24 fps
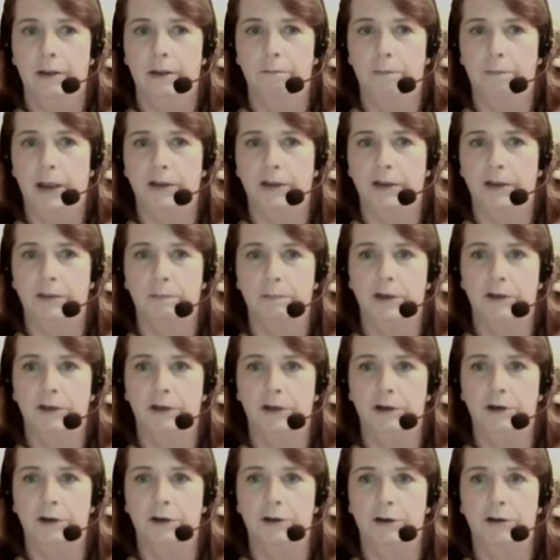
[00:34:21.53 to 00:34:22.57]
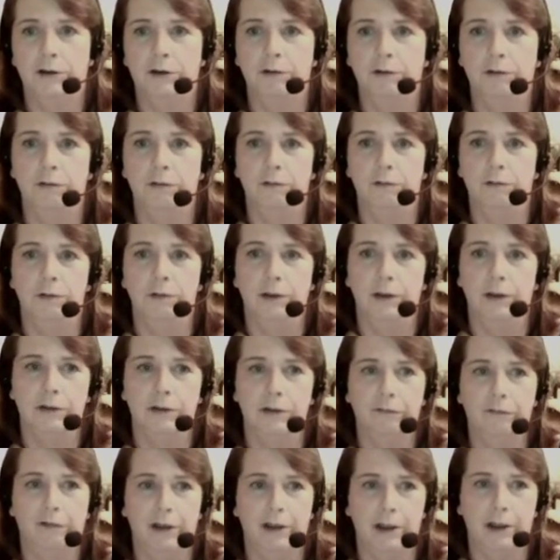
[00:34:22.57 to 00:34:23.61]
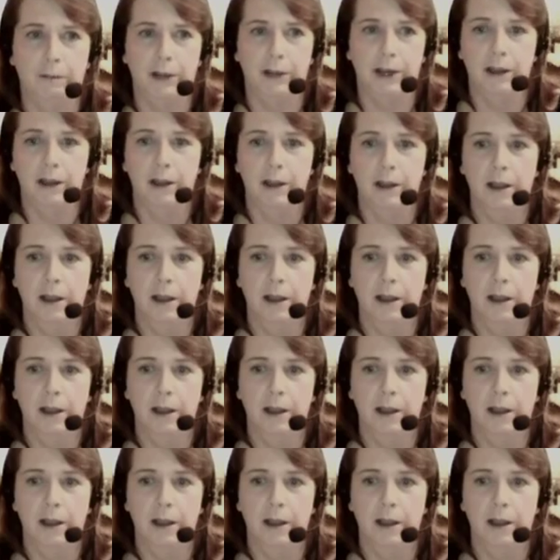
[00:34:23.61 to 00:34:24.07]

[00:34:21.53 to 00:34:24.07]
pass messages to his family,